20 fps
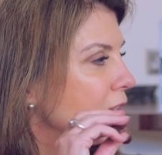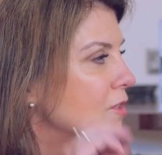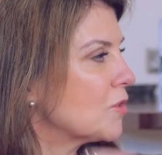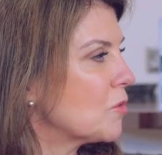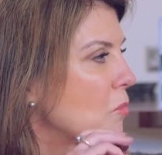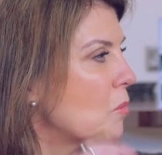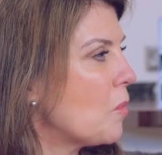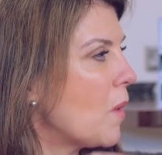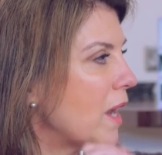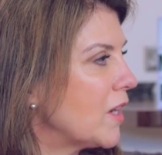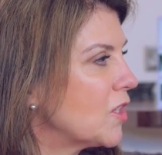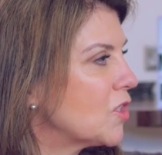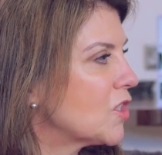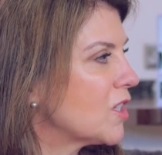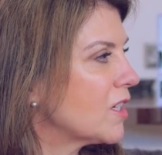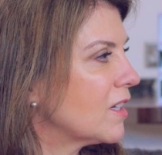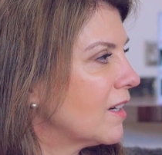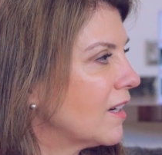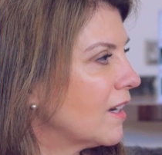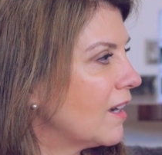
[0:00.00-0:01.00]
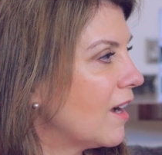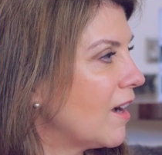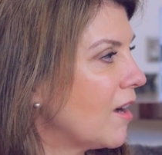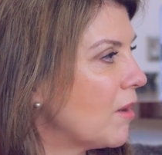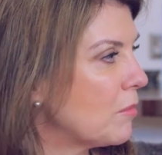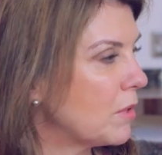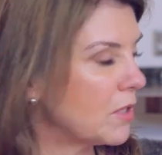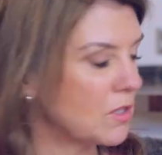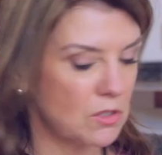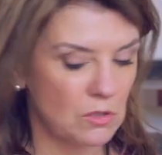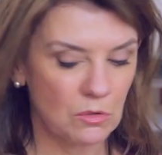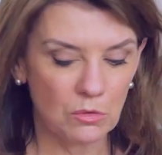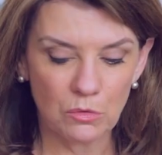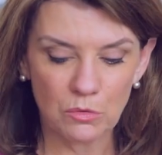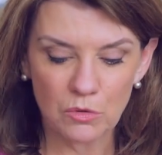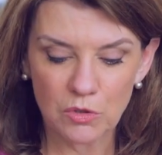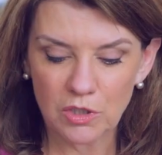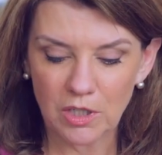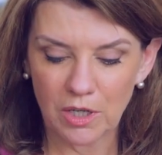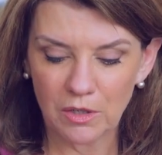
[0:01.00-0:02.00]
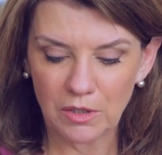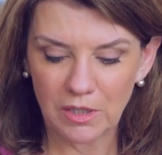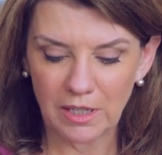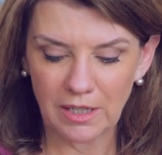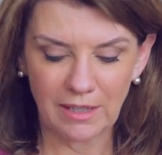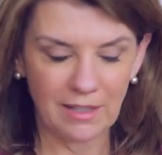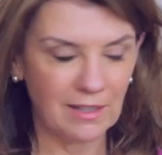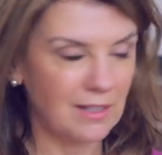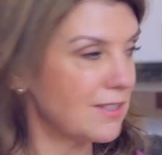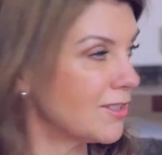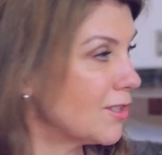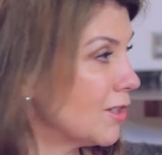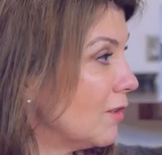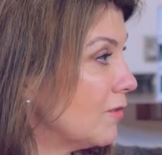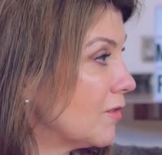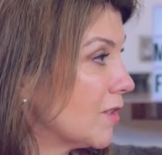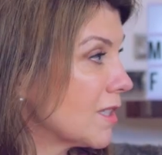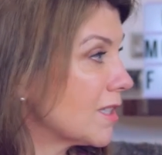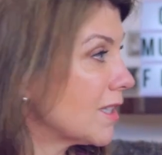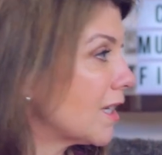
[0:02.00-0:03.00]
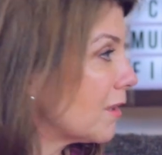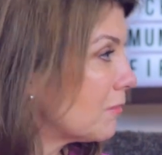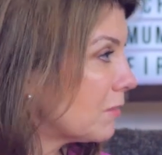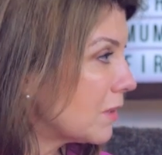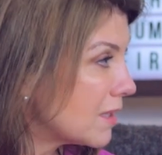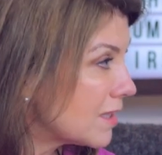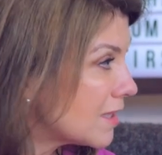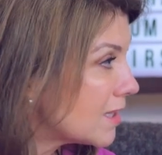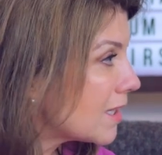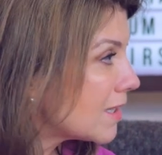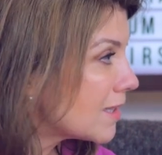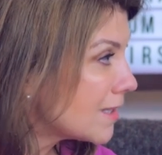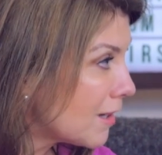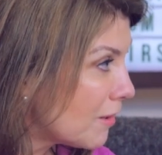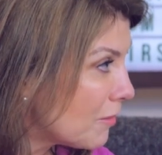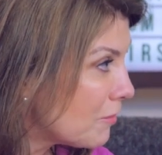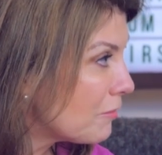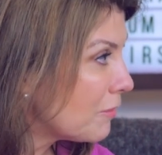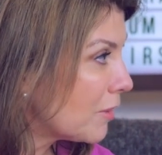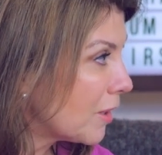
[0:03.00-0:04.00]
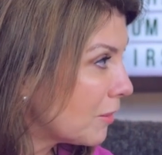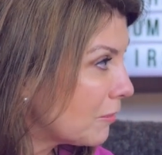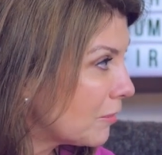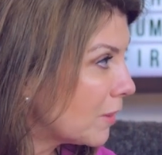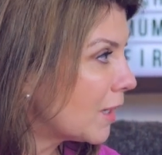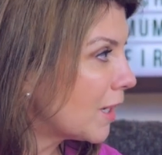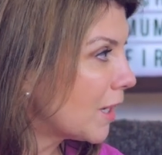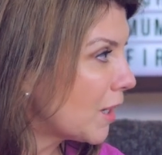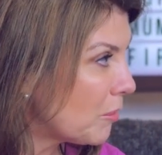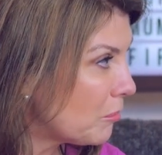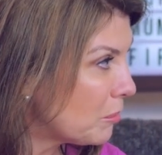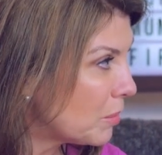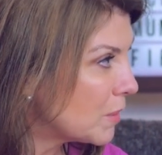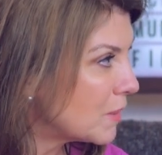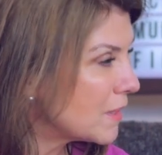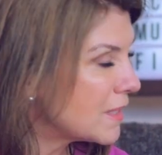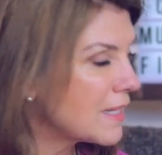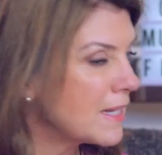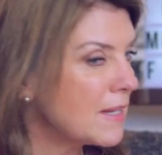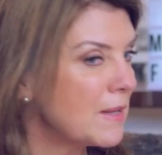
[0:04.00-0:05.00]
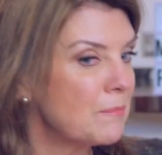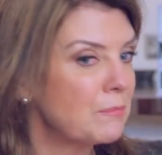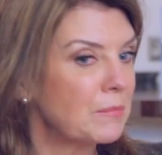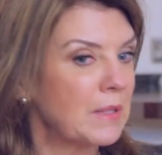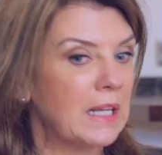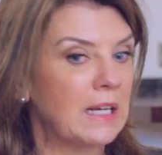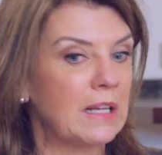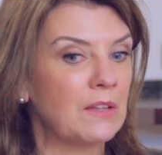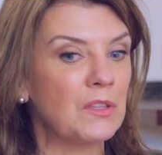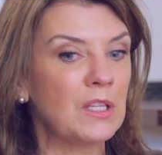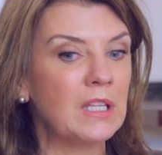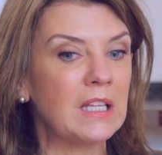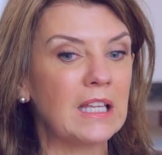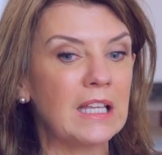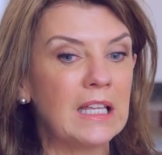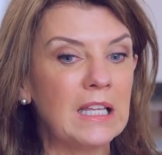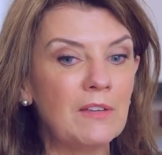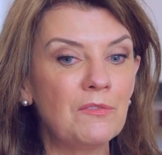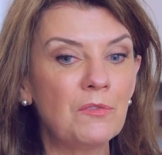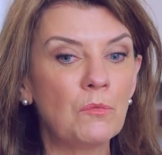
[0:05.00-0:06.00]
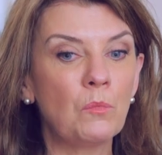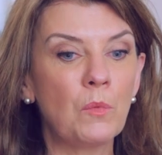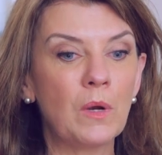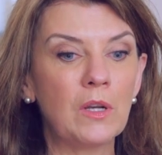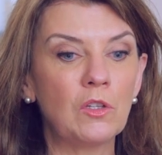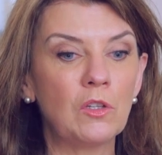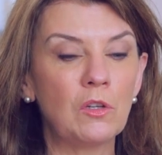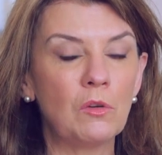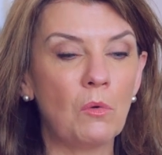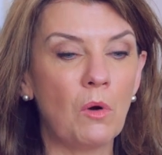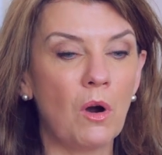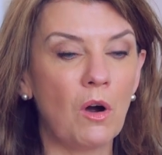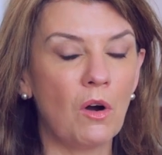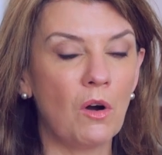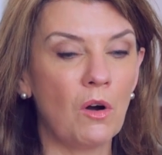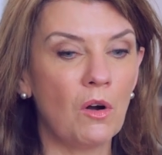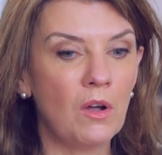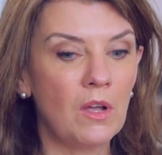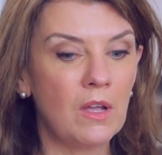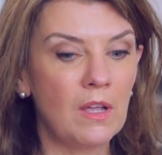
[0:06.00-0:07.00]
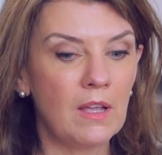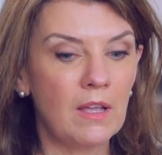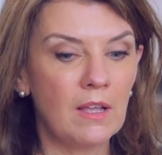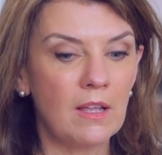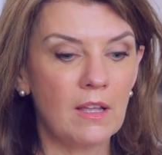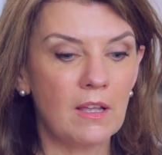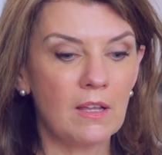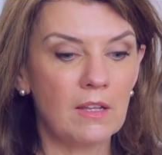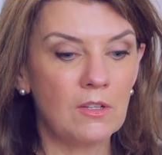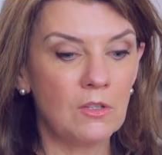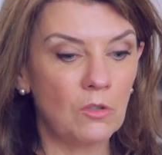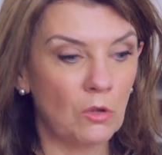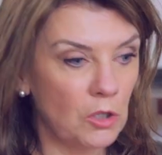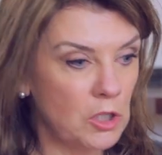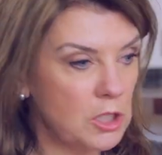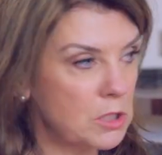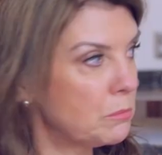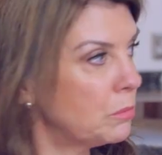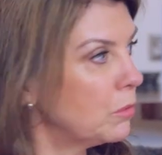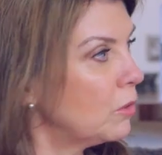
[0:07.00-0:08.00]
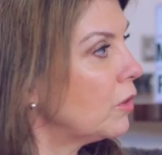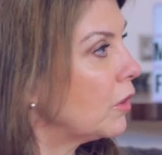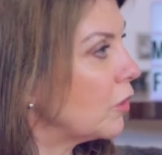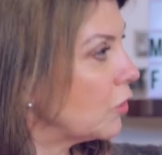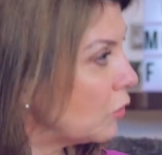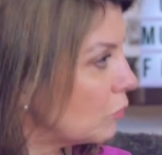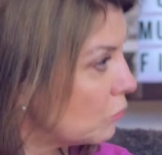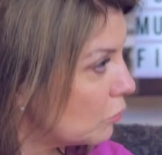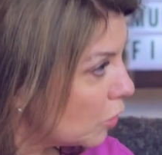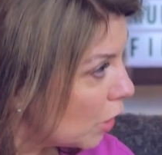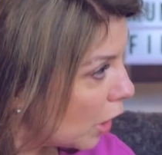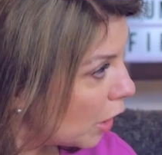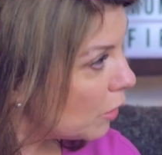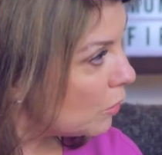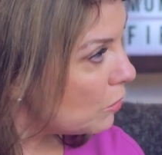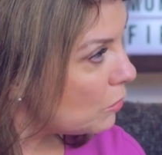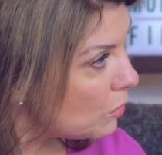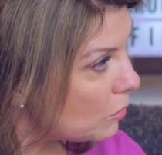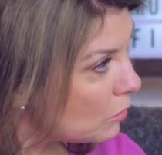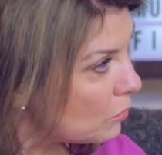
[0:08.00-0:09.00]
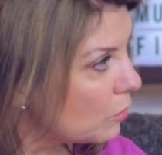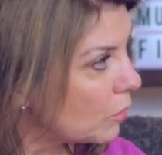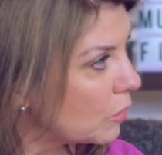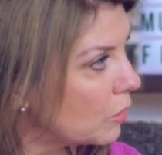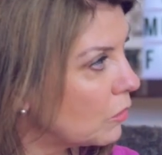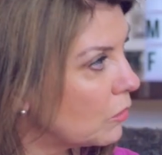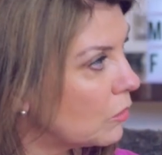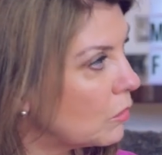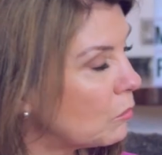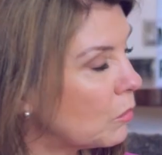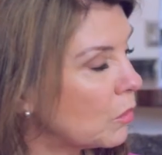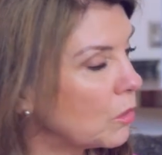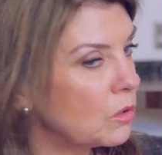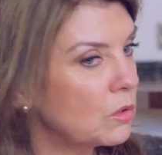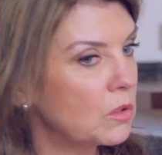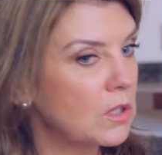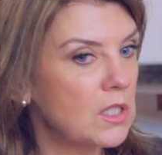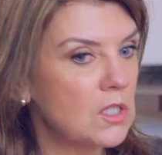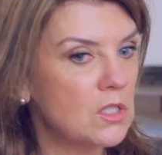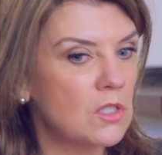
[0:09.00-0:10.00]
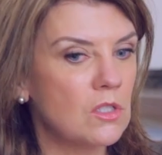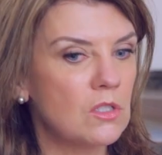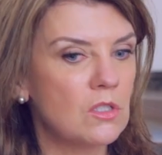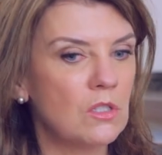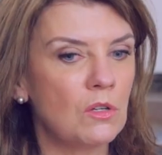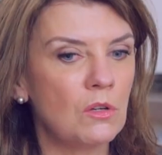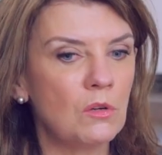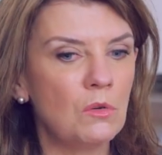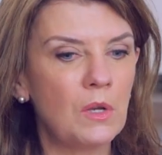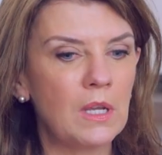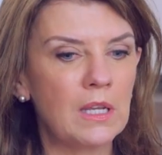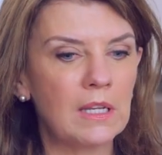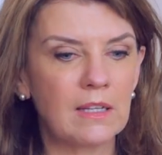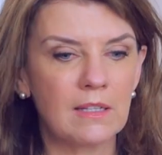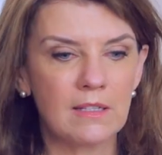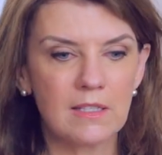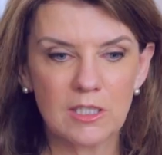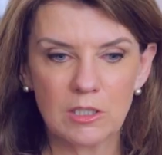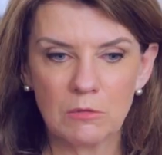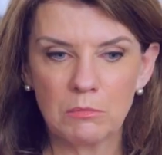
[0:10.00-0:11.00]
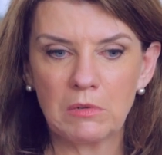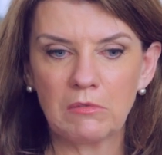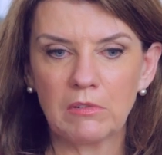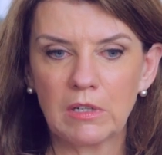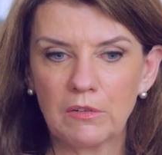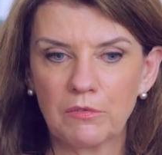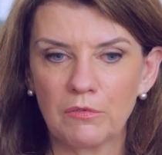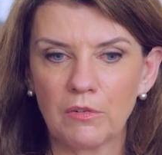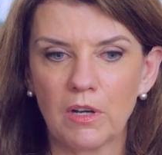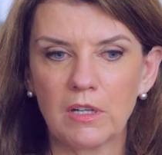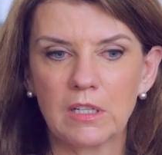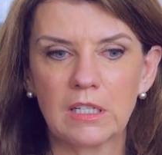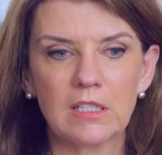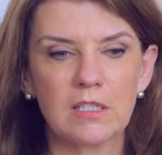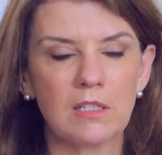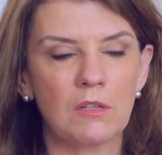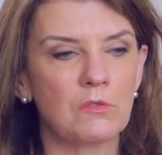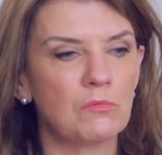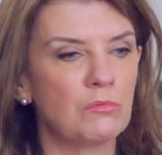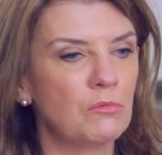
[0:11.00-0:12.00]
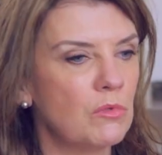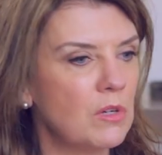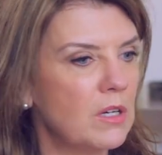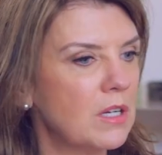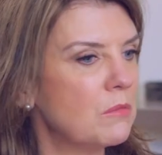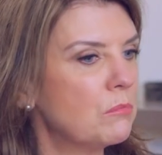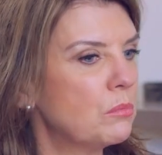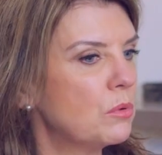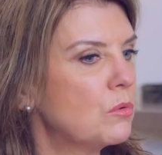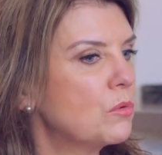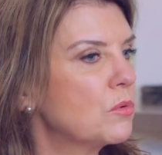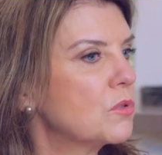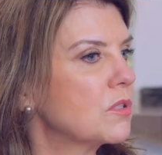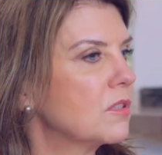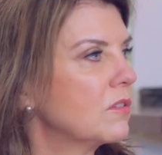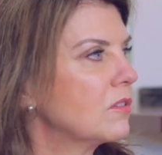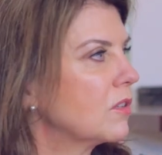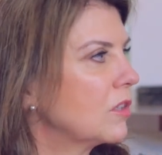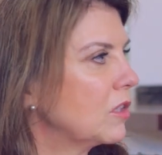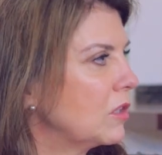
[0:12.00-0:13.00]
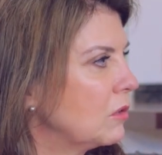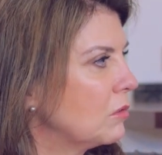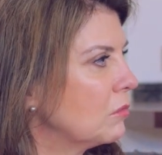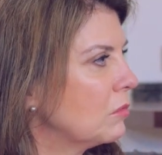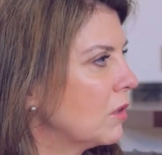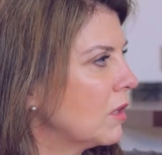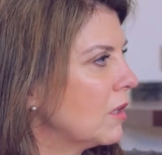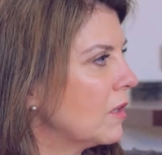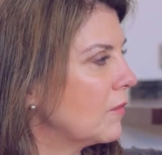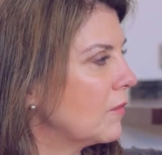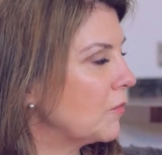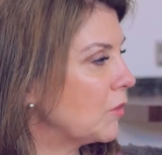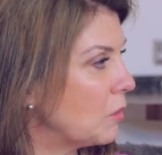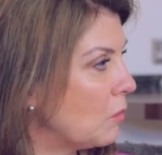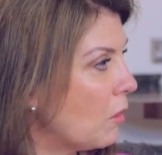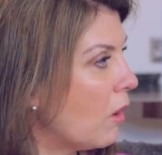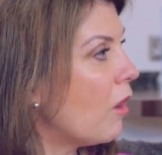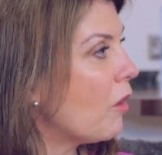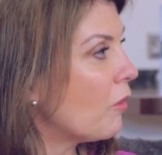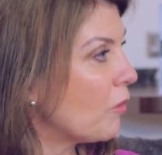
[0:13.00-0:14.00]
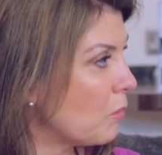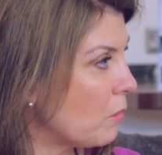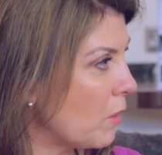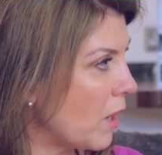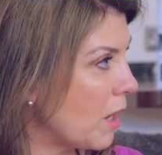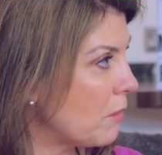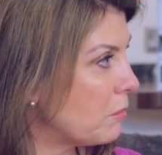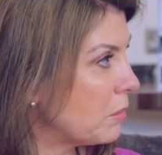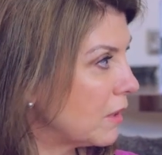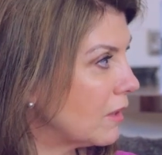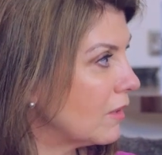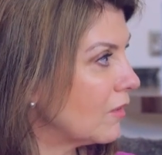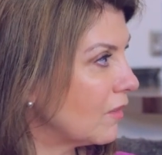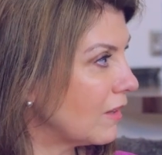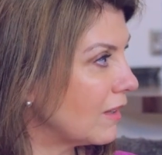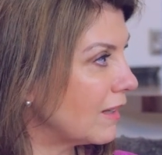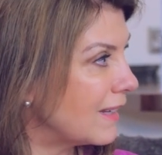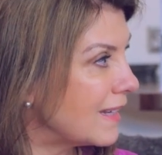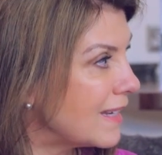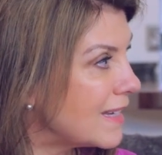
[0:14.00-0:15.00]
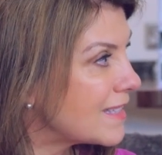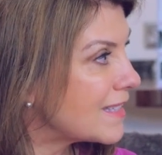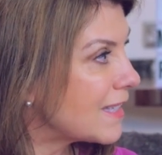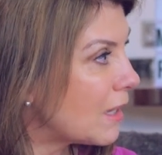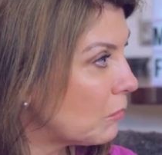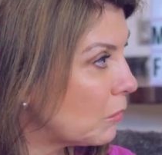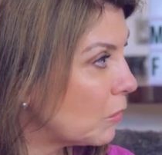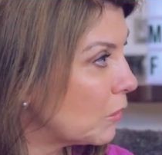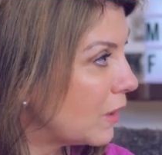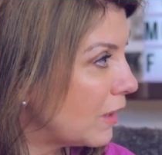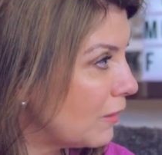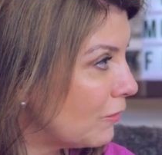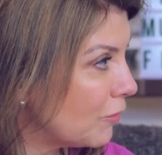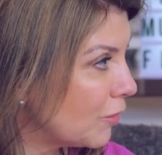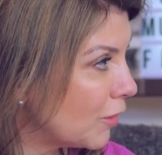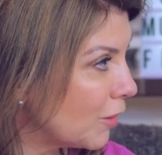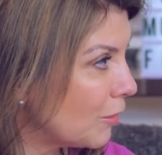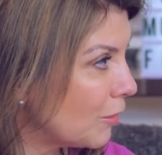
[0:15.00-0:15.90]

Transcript: to wedge um, and to cause choking. And as you've just said, I mean, it's just terrifying when it happens. And I think even when you are knowledgeable and you know what you what you need to do, it can still be really frightening. So it's really important that you you are aware because at least that will give